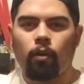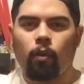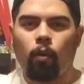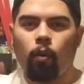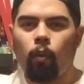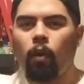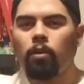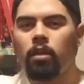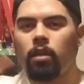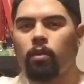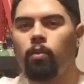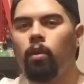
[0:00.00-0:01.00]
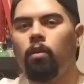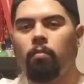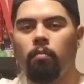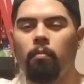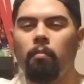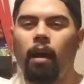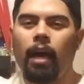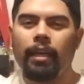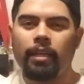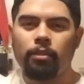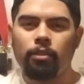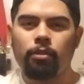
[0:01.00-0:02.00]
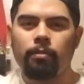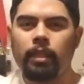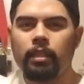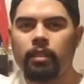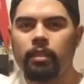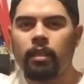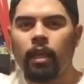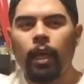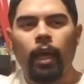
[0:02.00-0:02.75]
quote-unquote my instruments.